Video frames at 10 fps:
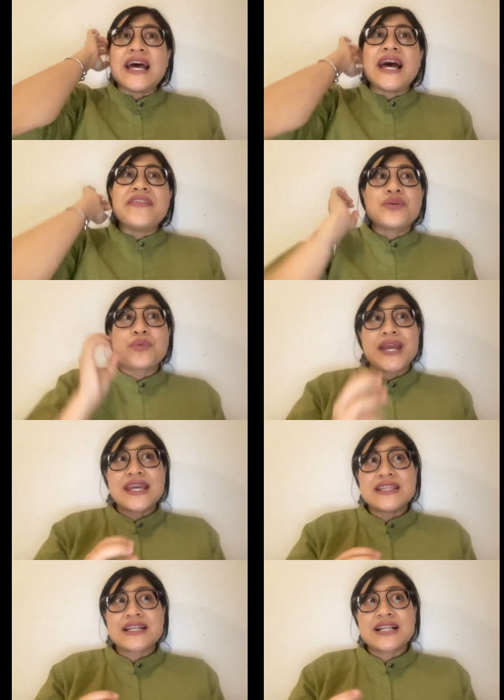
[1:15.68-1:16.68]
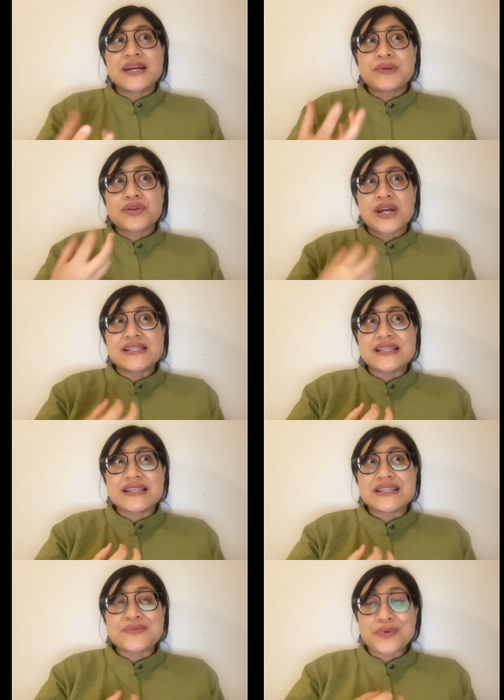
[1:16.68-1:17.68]
And the way that climate
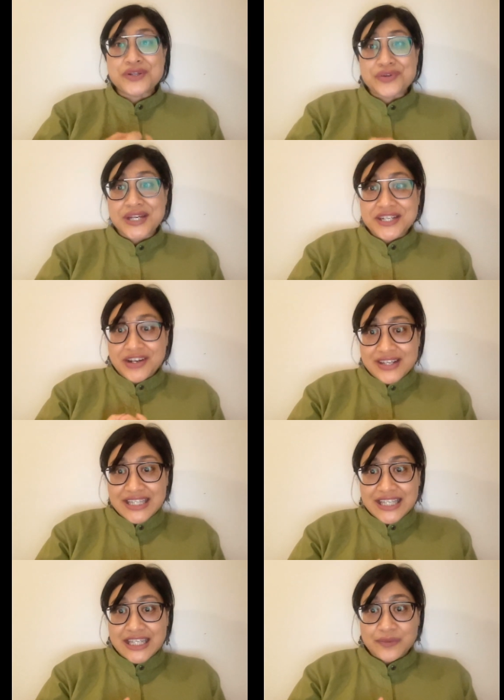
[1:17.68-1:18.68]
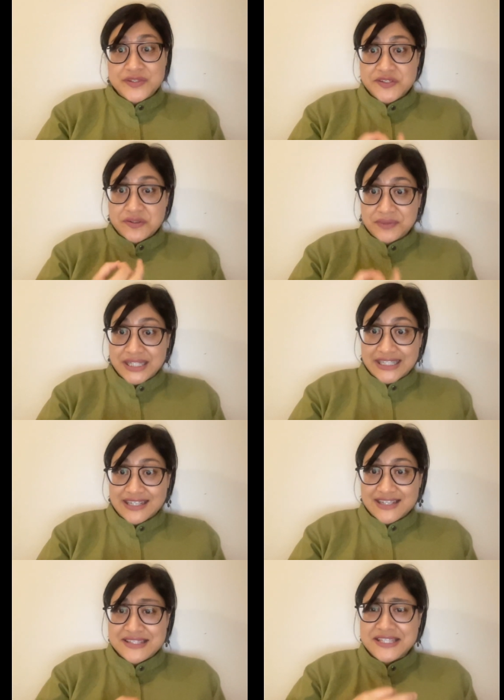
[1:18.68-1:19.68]
crisis is portrayed currently in Western
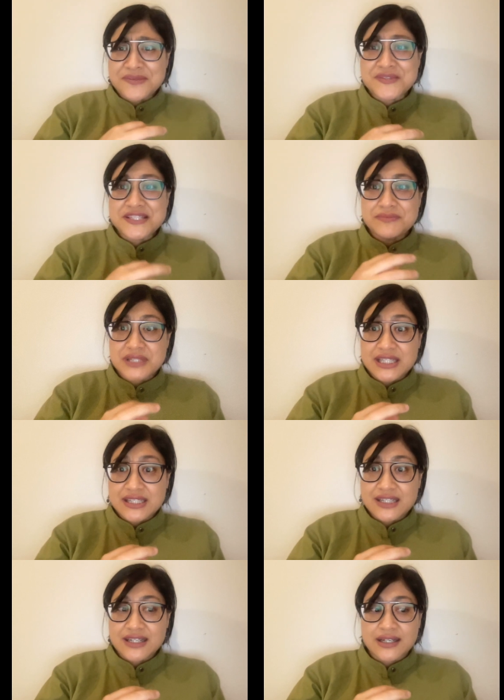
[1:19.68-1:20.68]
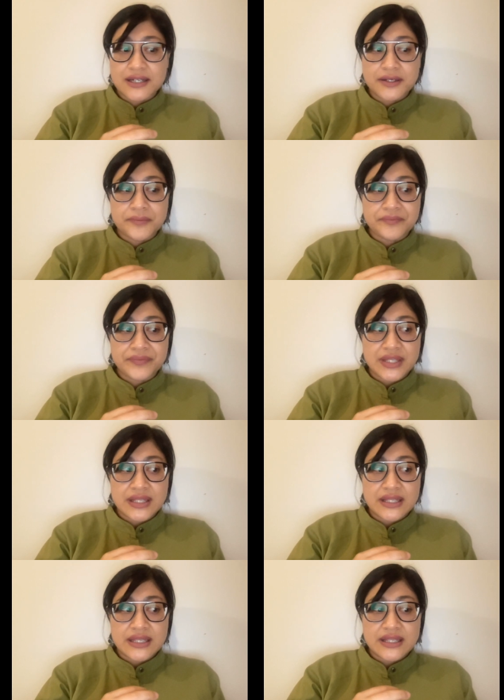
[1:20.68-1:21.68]
media seems to be um,
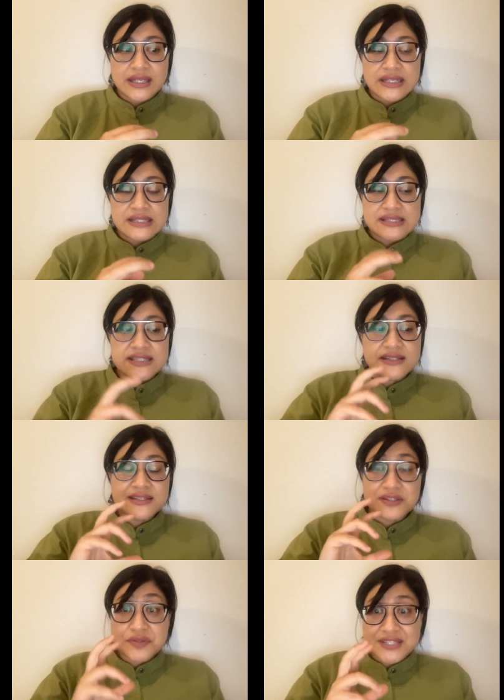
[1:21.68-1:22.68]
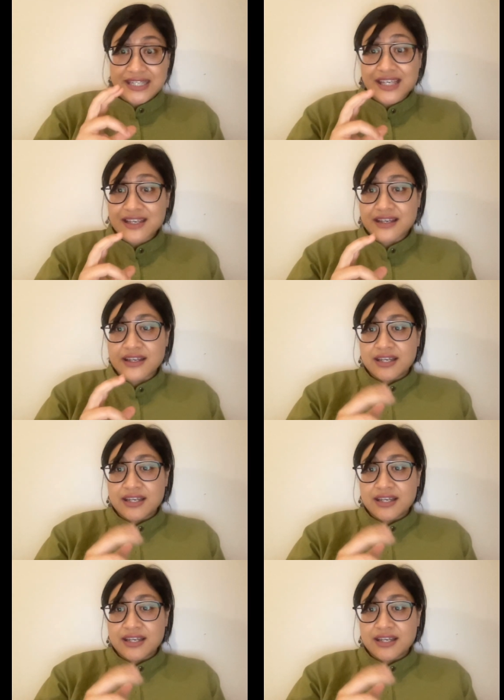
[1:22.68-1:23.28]
still using